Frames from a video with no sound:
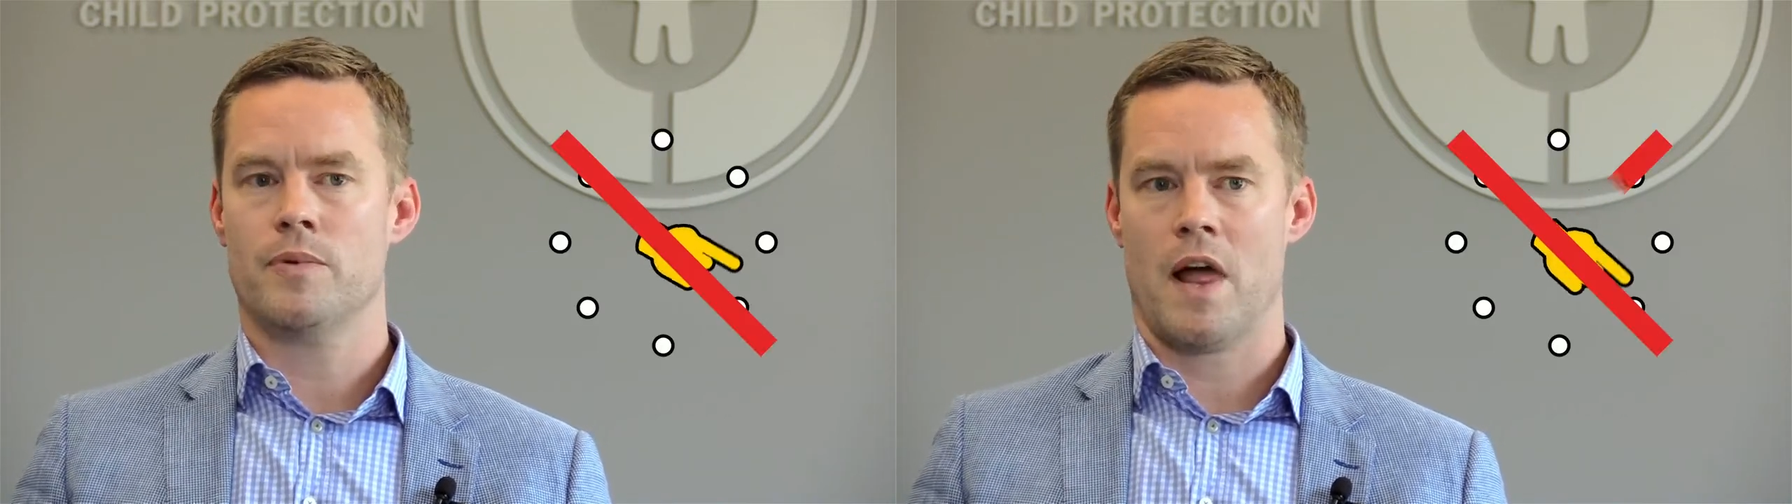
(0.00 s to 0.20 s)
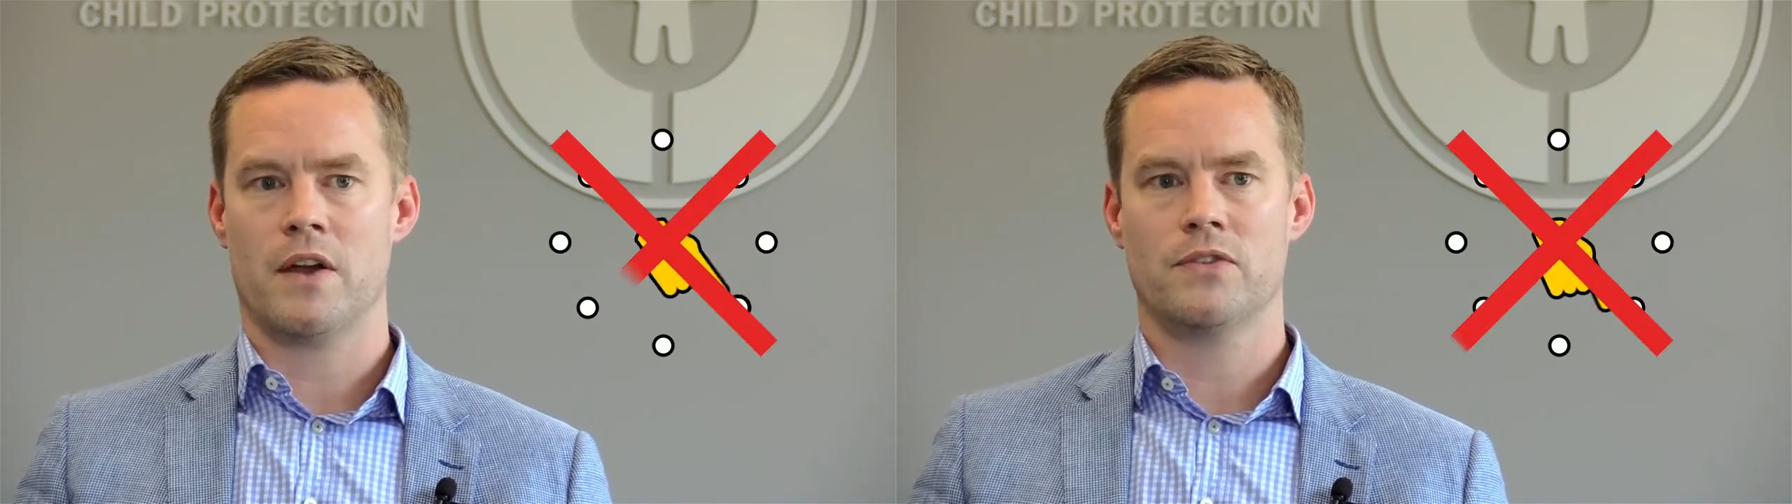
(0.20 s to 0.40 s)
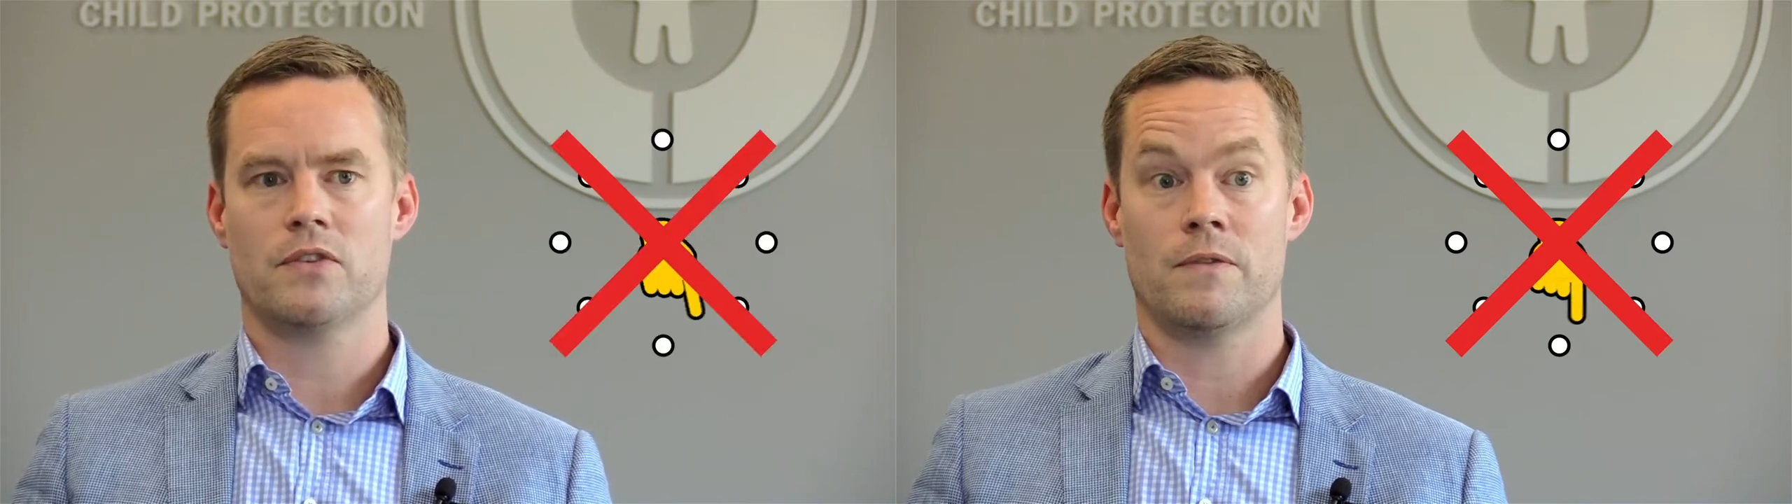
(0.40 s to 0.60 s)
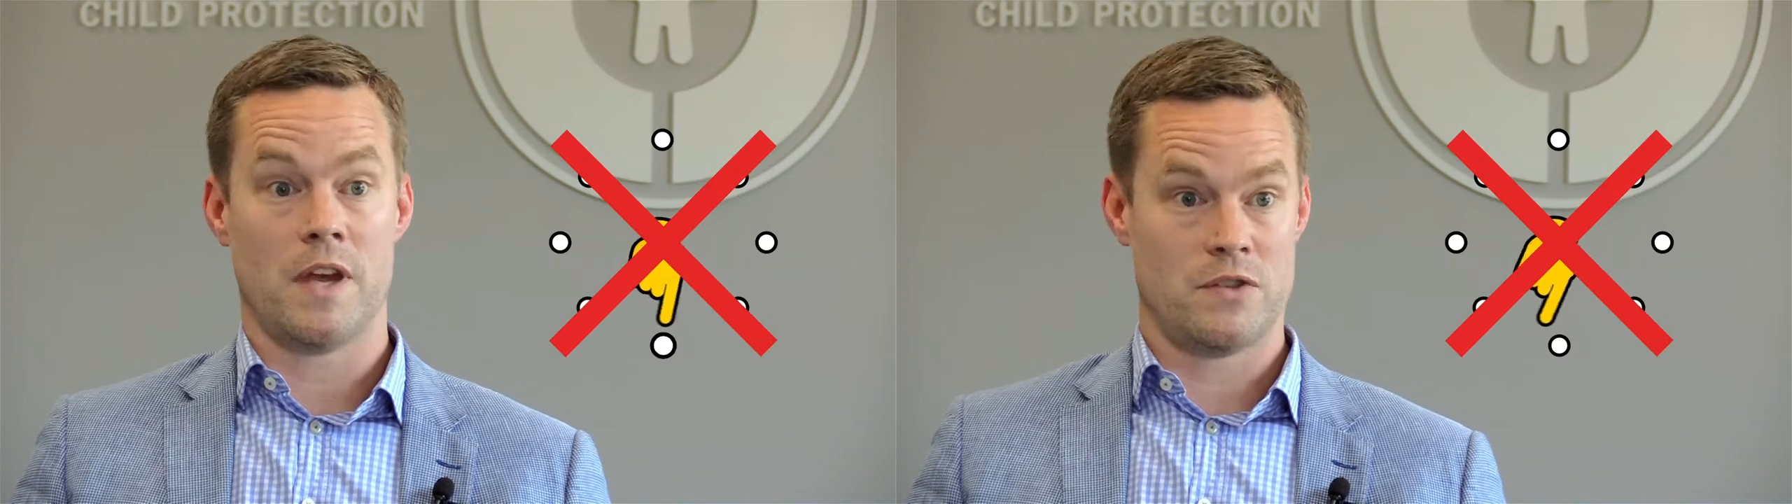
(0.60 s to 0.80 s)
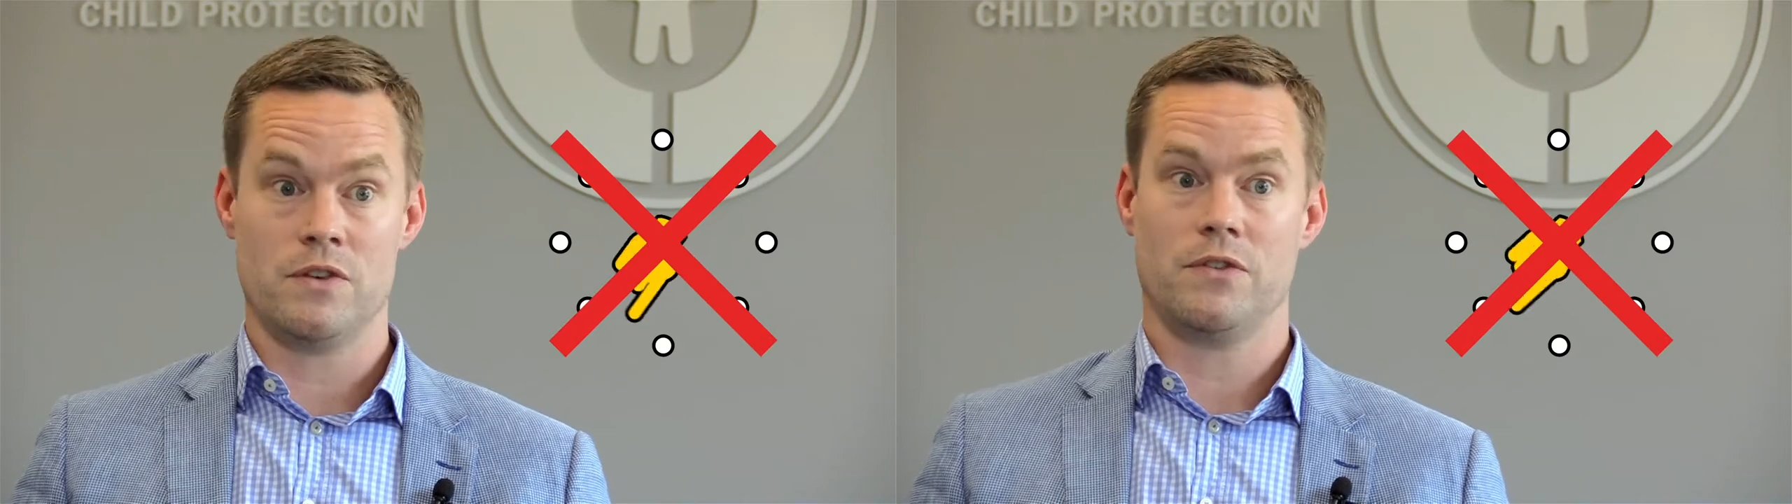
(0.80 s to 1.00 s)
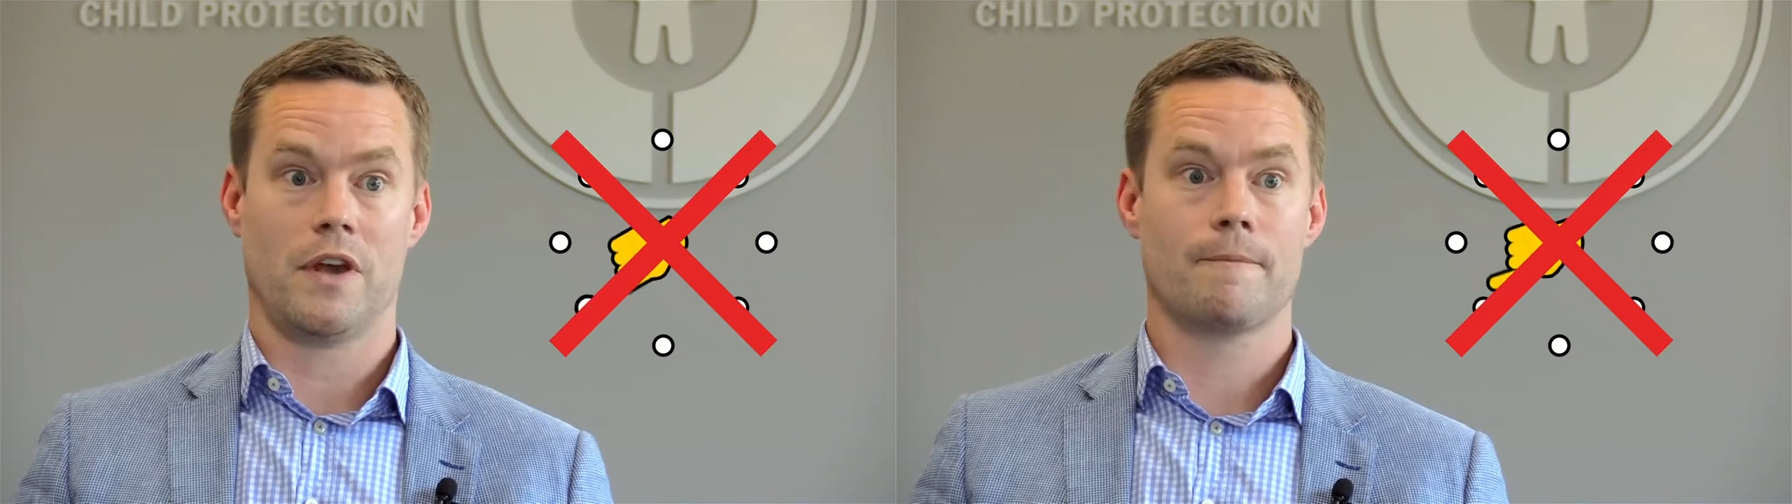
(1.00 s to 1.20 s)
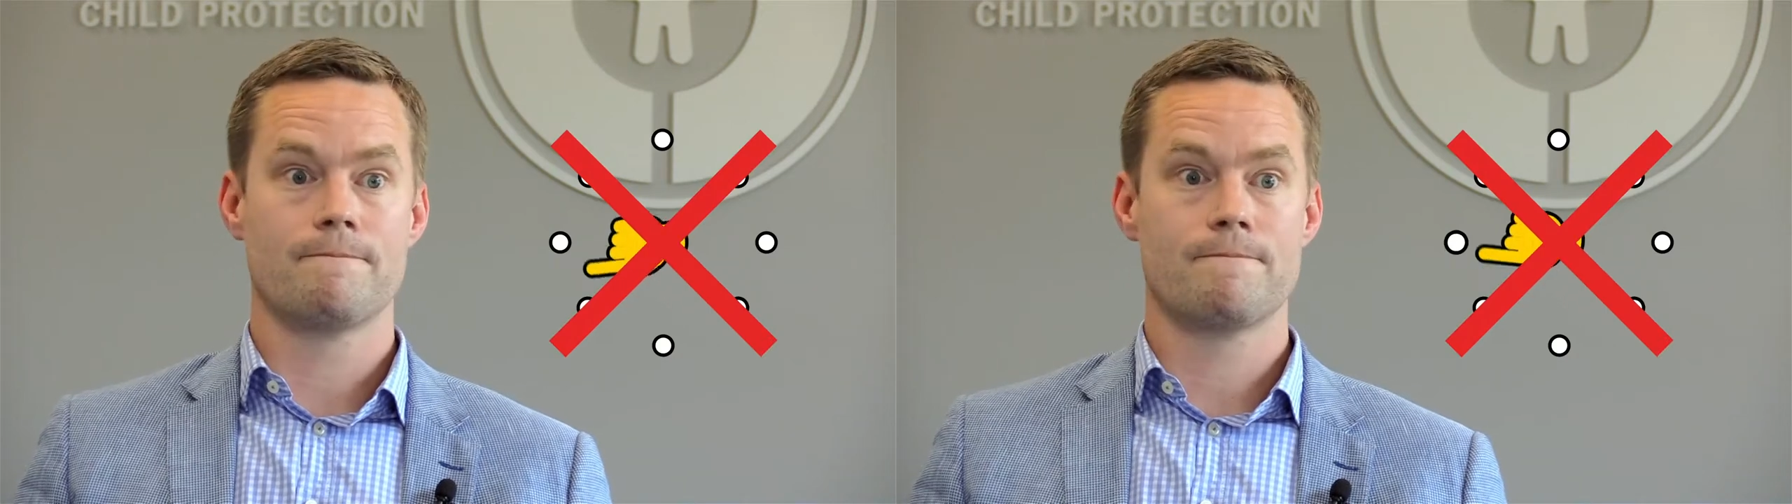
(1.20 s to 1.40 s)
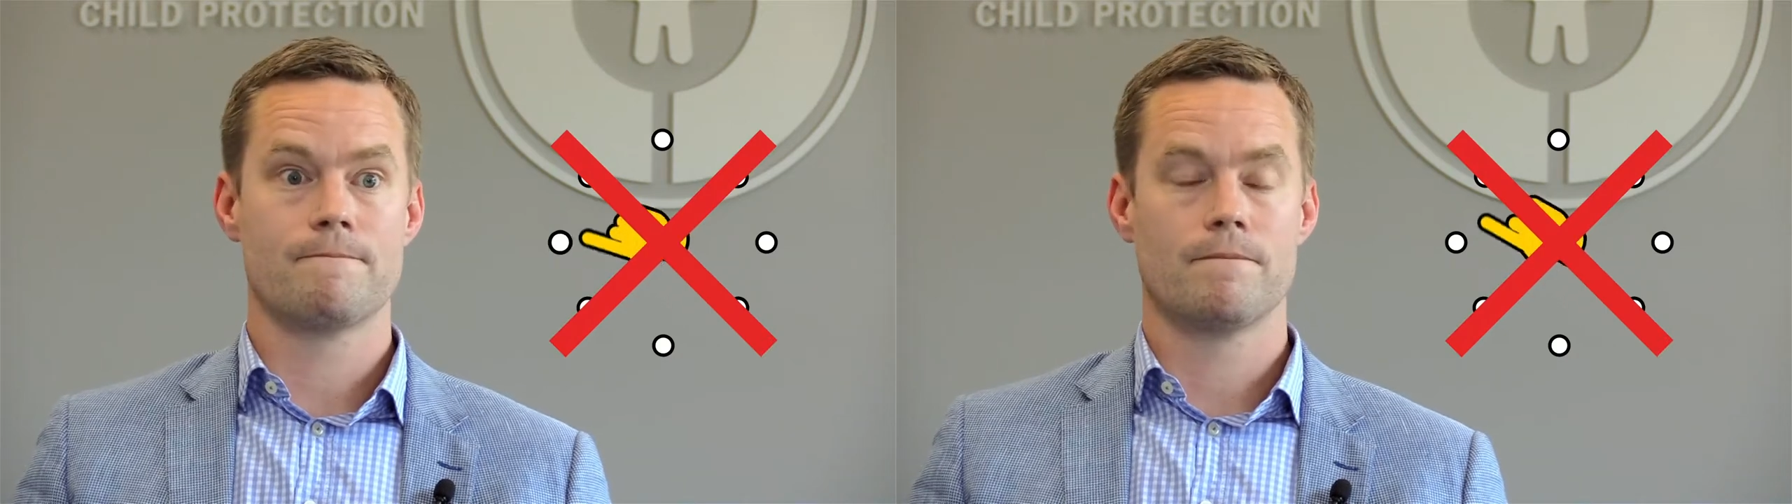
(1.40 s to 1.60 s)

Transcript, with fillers: place of their choosing.